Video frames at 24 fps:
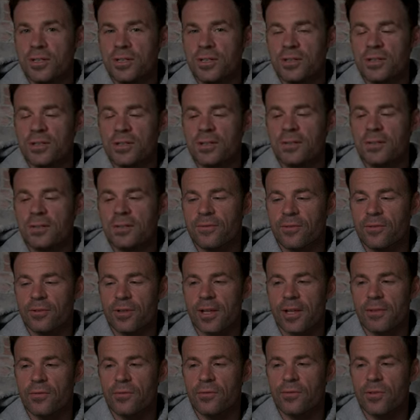Gs for
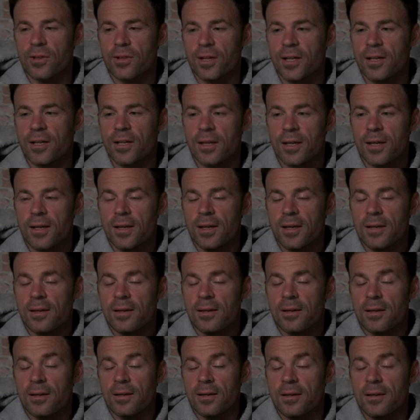level flight,
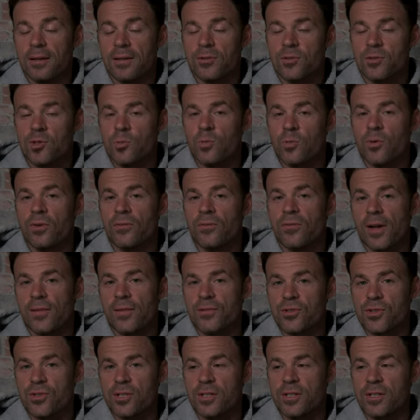and 2.5
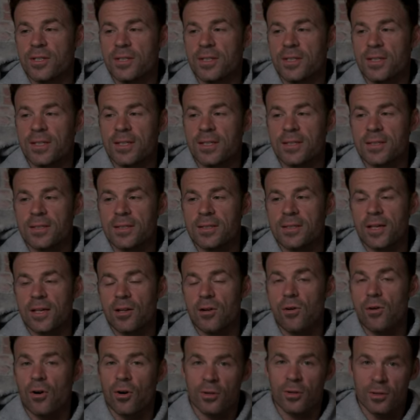Gs is a
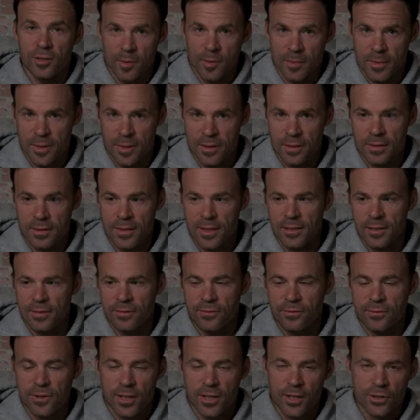hard limit that the
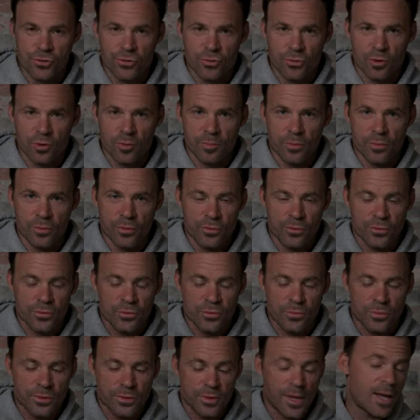flight control computers
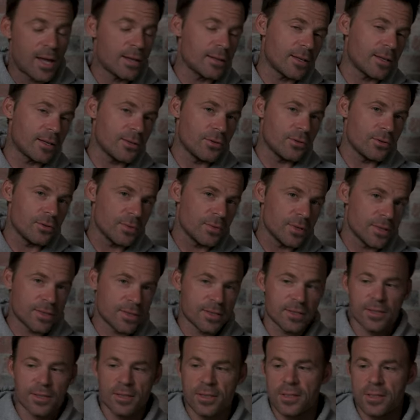will not let you
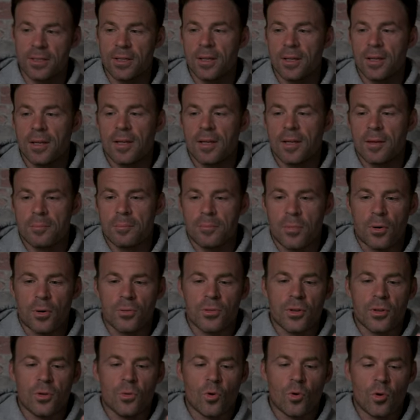exceed,
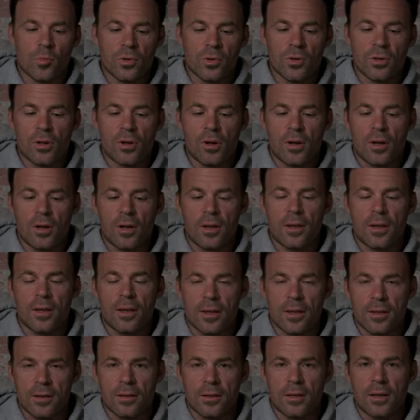both in normal law
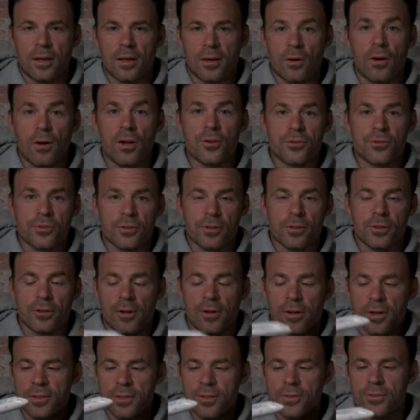and alternate
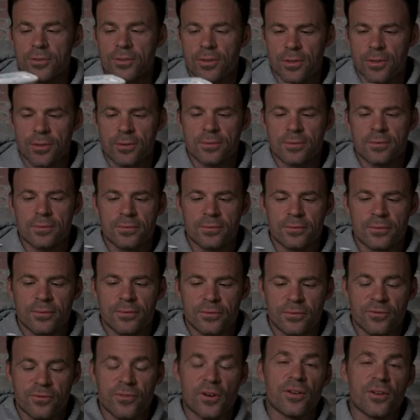law. So
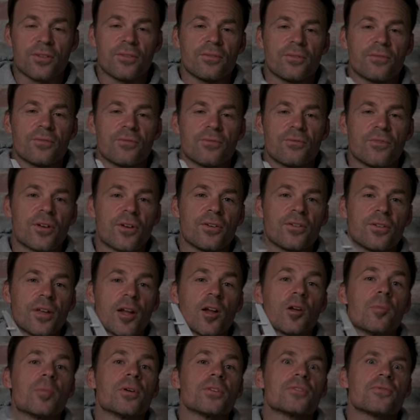fun
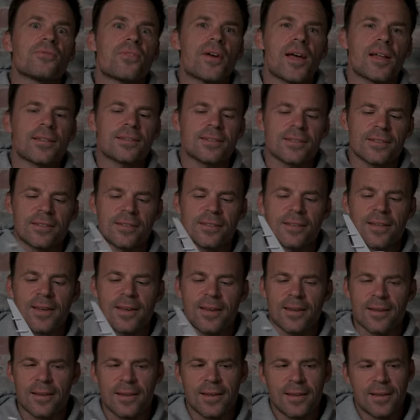Airbus fact of the
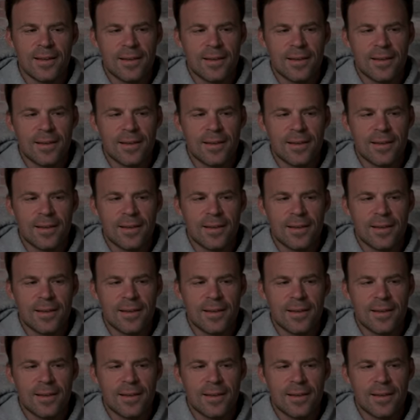day.